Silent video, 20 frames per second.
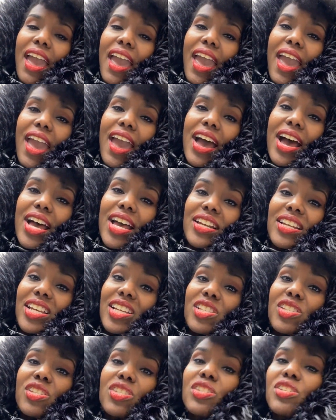And
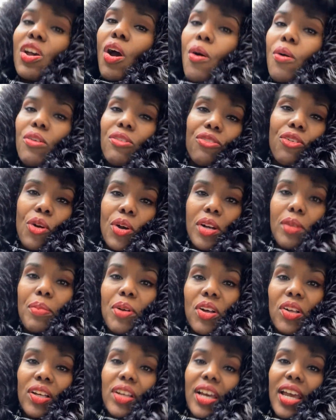it's so
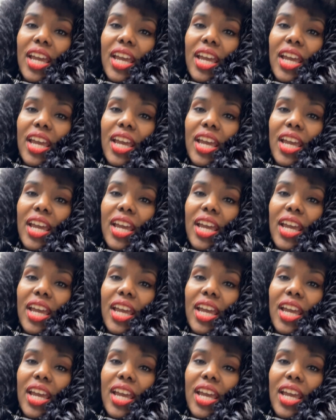affordable.